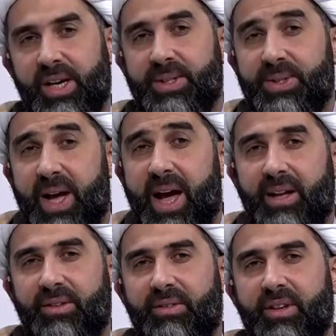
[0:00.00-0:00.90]

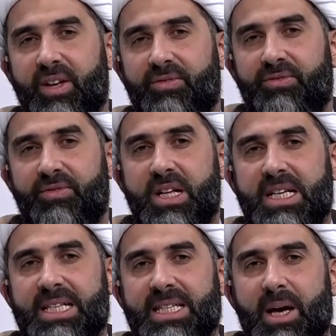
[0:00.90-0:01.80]
sad if
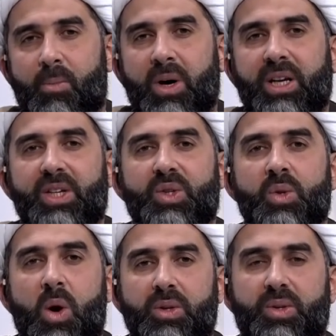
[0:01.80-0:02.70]
someone is
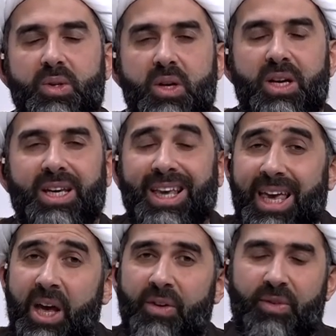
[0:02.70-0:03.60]
not
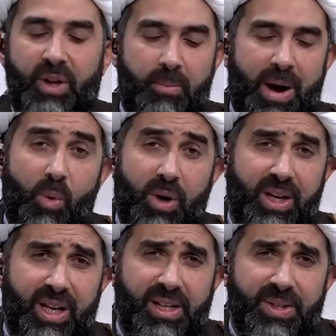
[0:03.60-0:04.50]
careful about what it
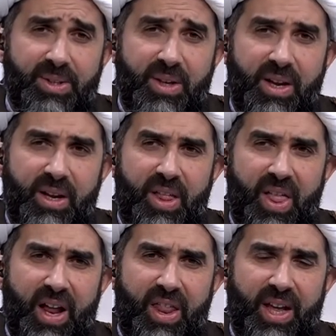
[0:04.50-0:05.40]
is
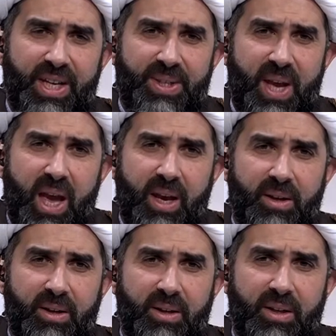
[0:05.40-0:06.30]
that they say.
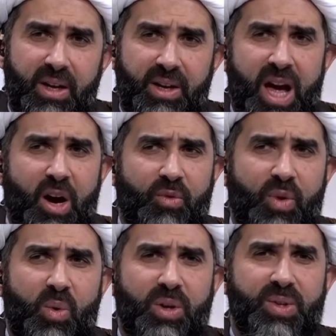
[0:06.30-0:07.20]
Now, if we
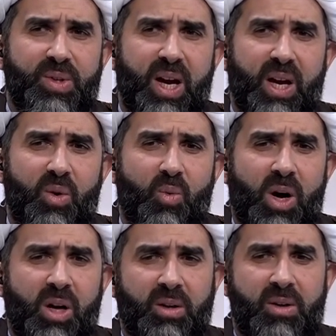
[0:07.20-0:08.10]
were to say,
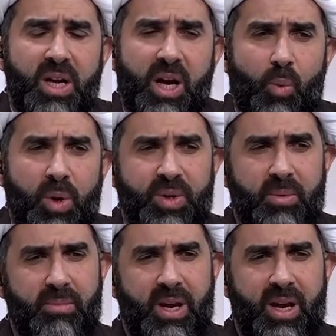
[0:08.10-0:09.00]
well, it wasn't
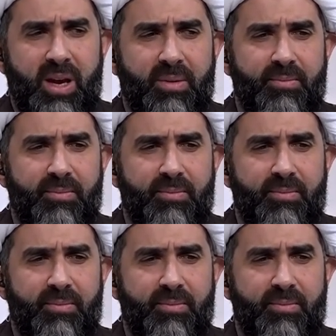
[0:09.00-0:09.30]
me,